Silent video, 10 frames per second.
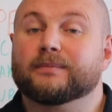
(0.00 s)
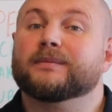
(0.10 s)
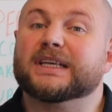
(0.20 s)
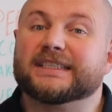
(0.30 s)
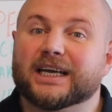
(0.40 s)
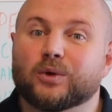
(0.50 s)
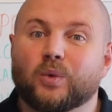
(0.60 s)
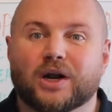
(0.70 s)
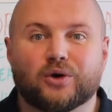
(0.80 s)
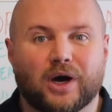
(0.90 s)
The second
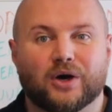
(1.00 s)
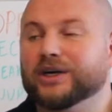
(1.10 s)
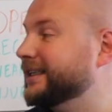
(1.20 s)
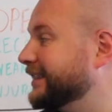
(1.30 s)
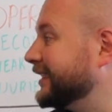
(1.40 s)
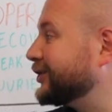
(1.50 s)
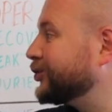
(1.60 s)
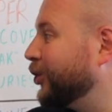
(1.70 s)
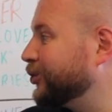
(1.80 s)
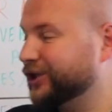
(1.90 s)
one on our list is
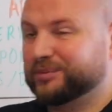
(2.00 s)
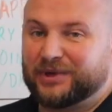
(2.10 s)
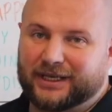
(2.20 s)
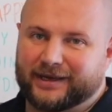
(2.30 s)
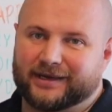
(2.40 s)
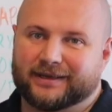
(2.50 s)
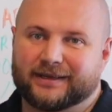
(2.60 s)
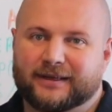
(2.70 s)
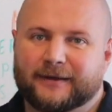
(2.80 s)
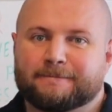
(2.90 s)
social media.
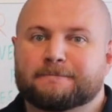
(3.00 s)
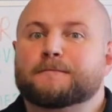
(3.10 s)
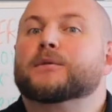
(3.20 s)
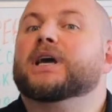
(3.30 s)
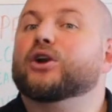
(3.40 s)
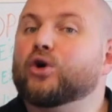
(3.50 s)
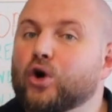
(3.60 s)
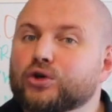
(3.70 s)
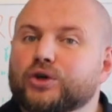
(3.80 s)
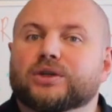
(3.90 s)
And
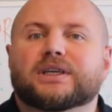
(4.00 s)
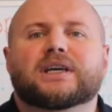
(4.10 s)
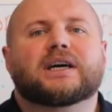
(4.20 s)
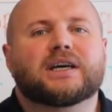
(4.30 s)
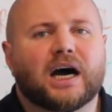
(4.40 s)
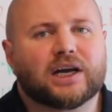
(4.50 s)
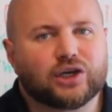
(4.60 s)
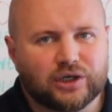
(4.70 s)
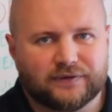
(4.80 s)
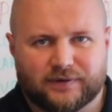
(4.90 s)
although there are a lot of
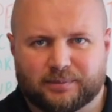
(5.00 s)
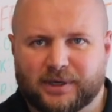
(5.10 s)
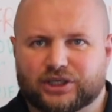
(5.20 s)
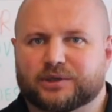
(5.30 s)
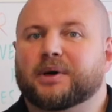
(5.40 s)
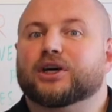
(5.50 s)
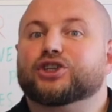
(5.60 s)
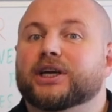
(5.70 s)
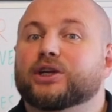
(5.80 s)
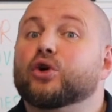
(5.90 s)
good information about
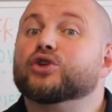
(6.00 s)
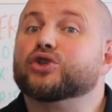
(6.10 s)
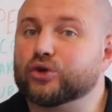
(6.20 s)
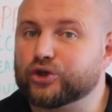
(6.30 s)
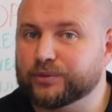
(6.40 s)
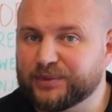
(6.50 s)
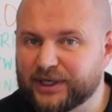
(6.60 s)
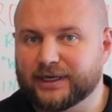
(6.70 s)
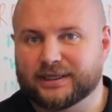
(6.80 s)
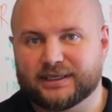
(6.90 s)
training on social
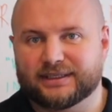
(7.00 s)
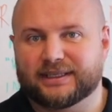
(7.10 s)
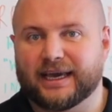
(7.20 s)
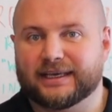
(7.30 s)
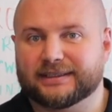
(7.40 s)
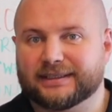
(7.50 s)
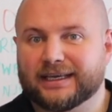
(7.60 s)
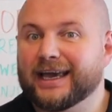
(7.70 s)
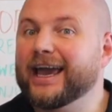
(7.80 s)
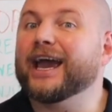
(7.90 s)
media these days,
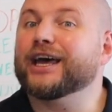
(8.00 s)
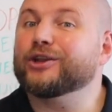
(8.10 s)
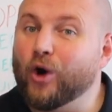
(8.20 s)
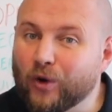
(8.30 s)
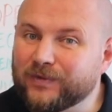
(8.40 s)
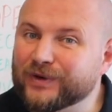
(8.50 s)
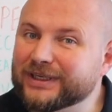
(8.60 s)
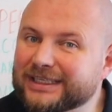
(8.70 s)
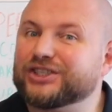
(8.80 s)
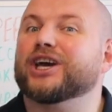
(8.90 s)
and hopefully
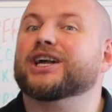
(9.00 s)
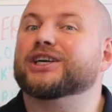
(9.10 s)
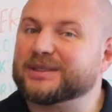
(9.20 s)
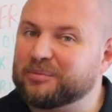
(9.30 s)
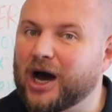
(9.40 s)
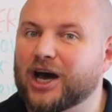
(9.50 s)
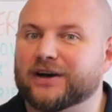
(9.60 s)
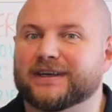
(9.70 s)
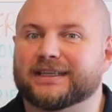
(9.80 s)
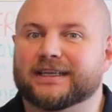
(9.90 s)
this channel is
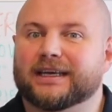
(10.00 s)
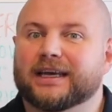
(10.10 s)
part of it,